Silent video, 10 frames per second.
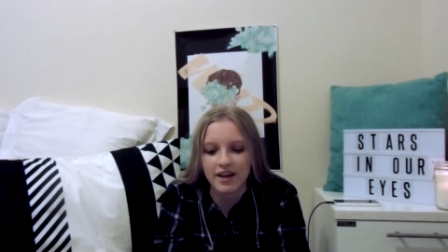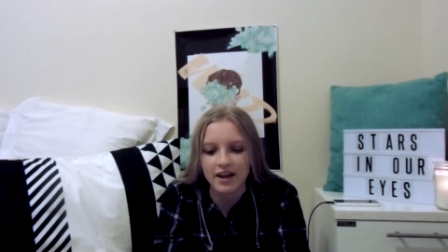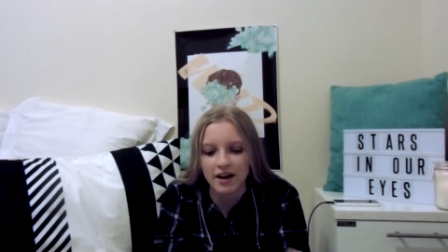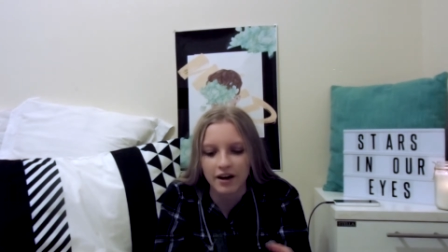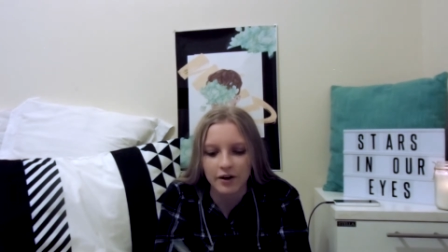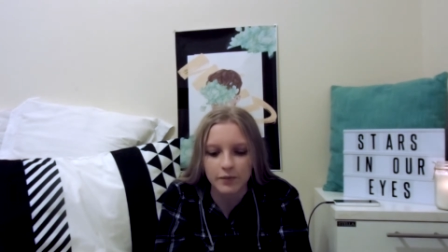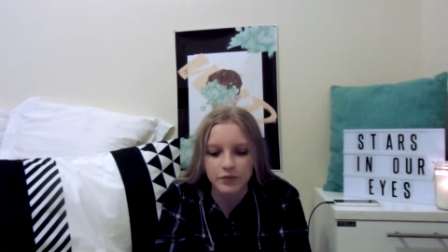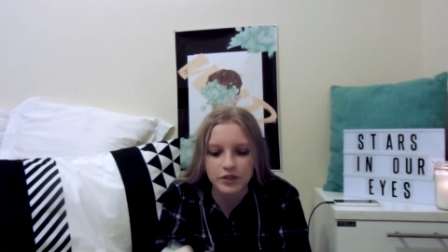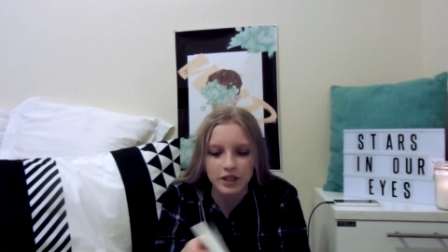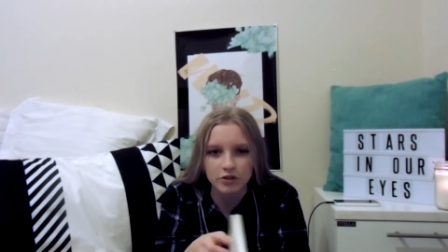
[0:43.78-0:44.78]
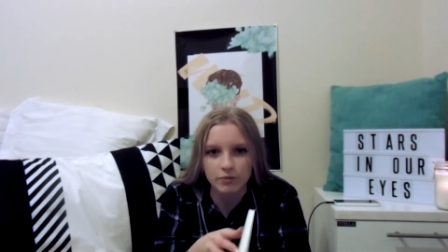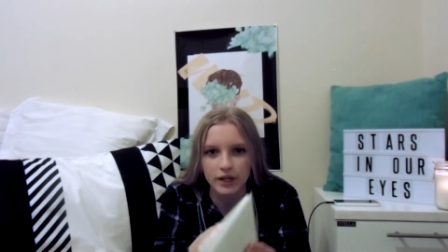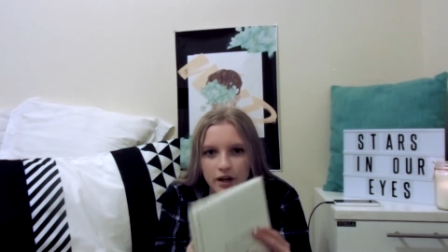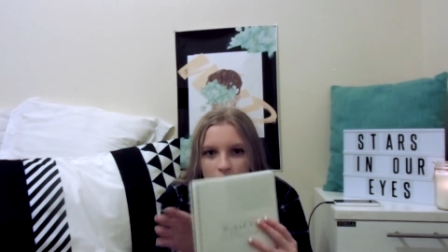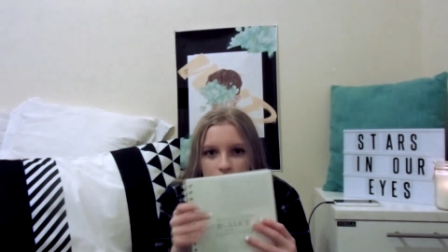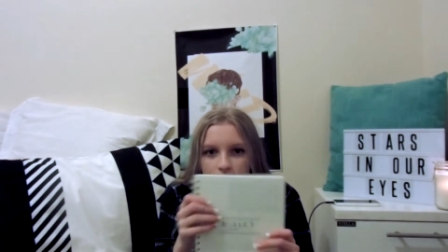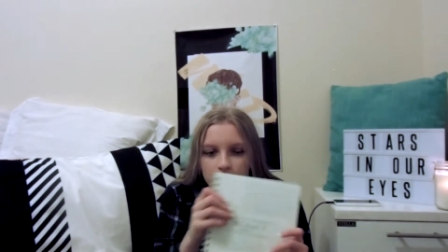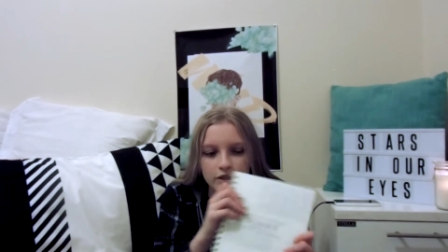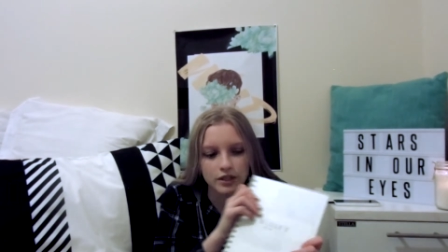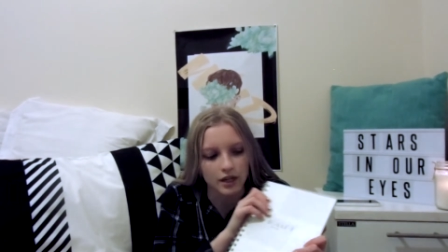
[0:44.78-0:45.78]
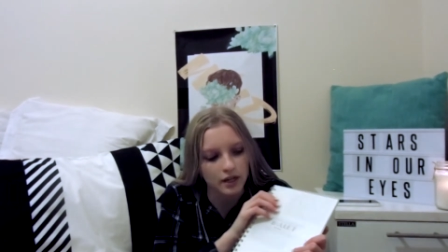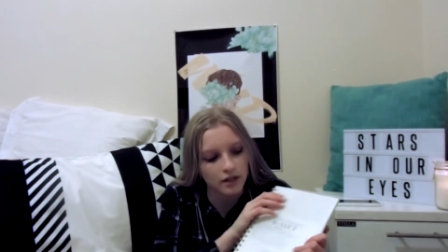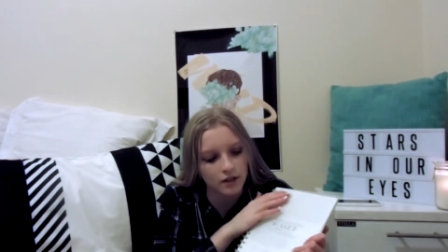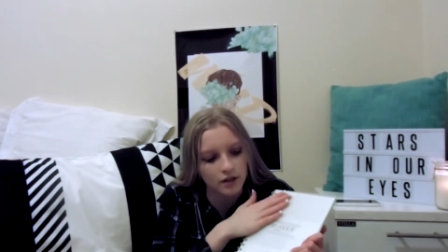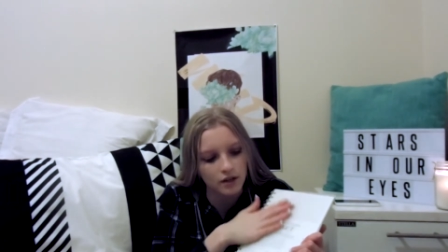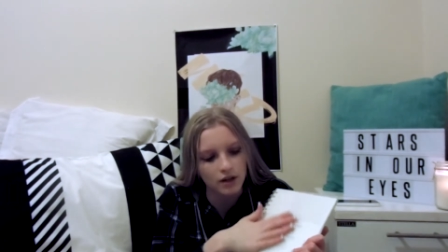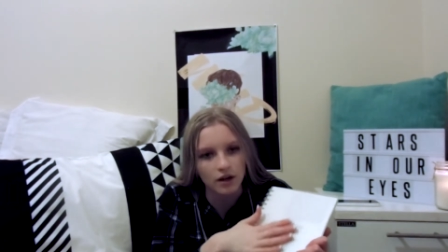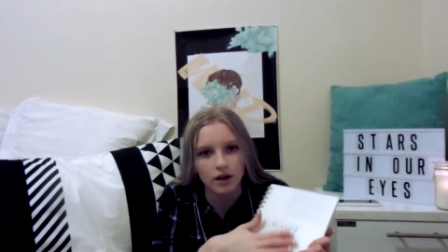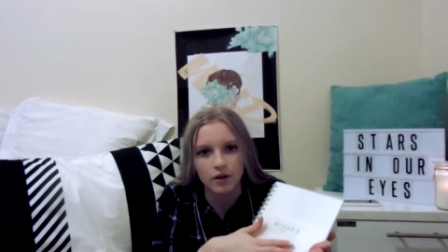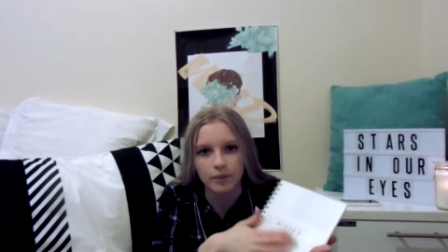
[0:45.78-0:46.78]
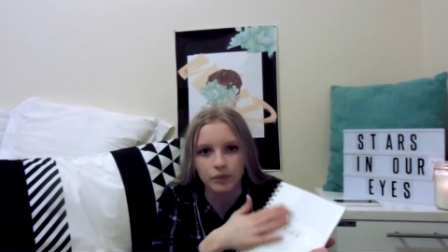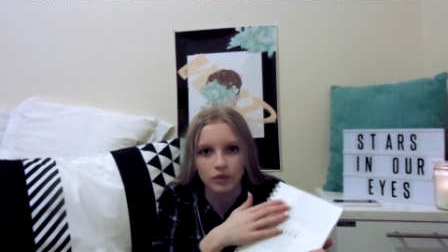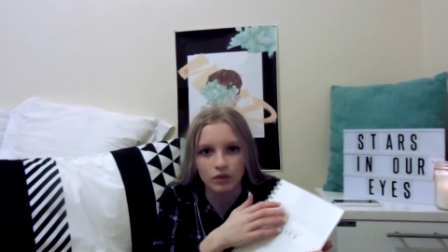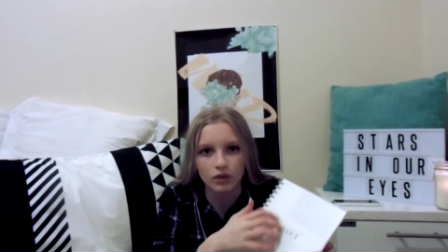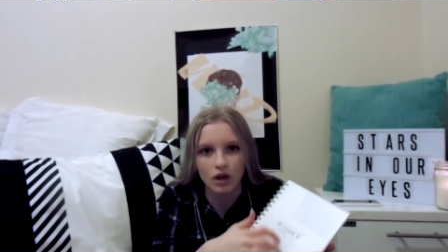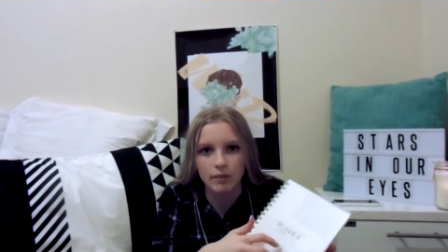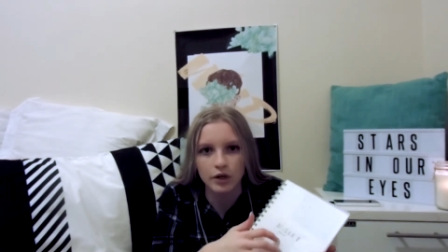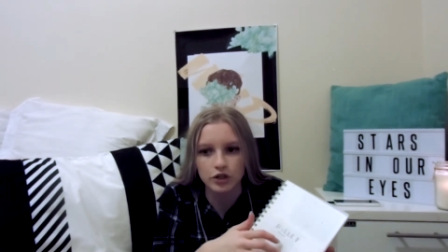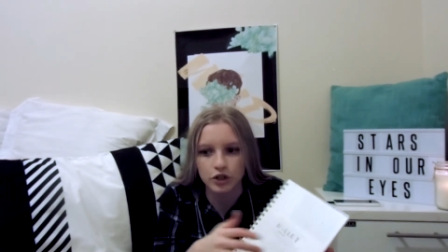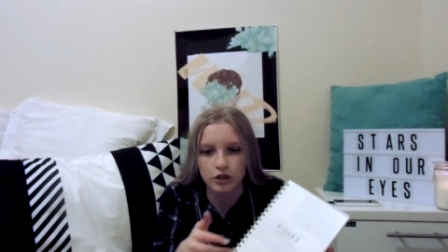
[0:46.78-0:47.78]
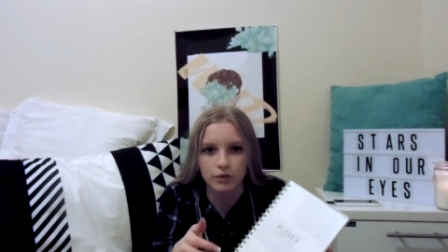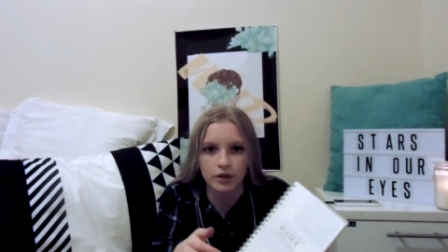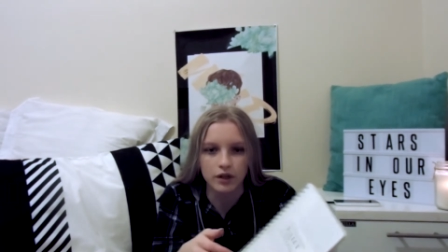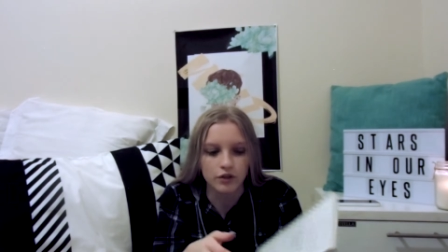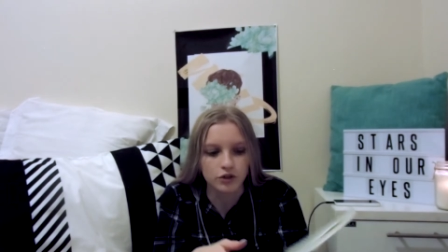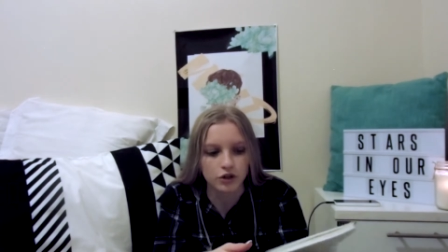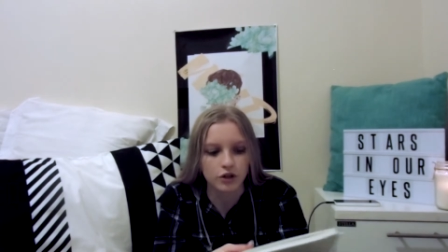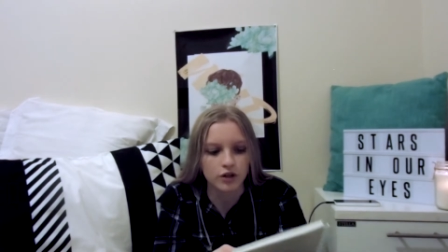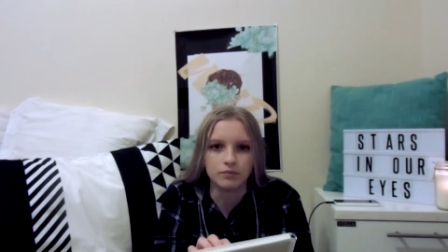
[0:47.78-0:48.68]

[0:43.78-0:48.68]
So that's what my cover looks like. I might show you in another shot,